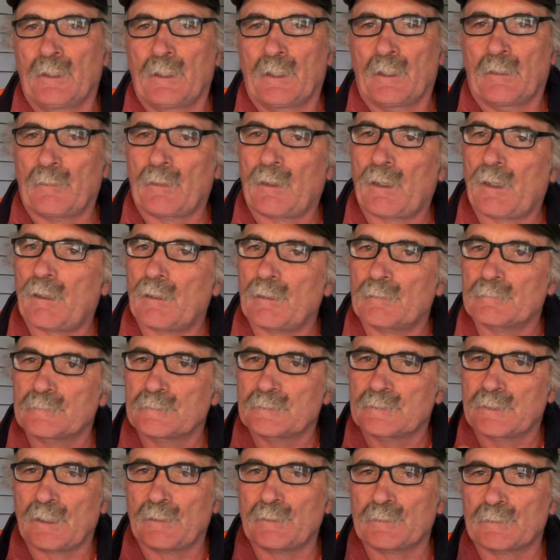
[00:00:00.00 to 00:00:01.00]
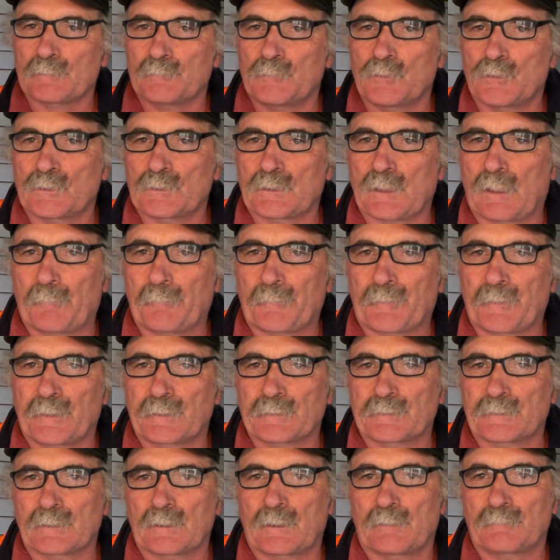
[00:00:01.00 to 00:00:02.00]
And I'll tell you some more dumb
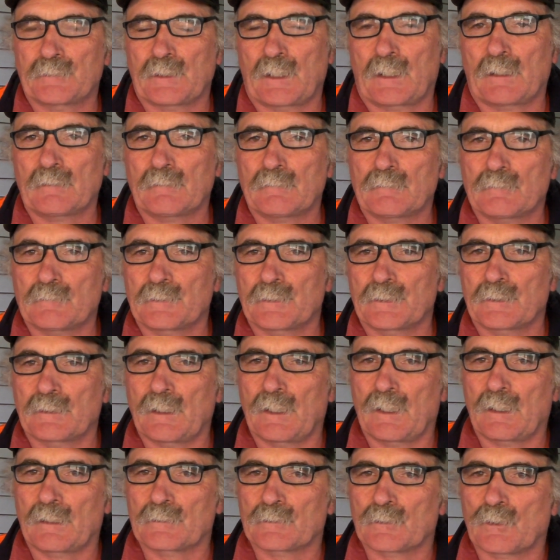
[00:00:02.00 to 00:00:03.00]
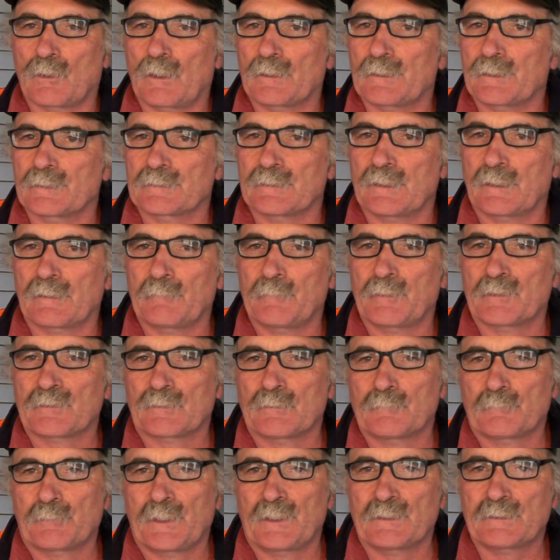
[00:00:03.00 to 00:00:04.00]
things that I've done with grinders and other bits
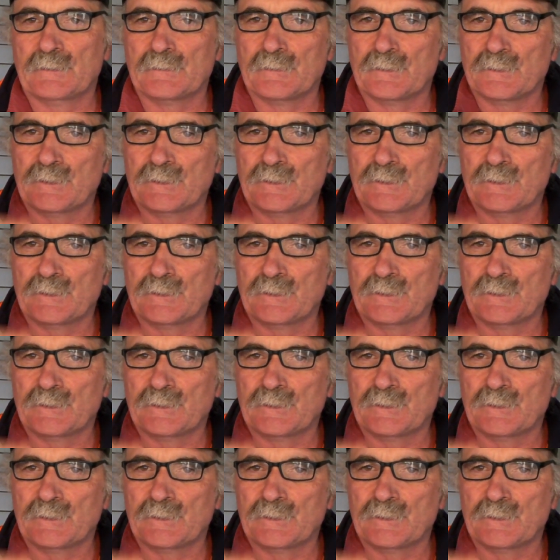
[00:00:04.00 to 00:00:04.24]
and pieces.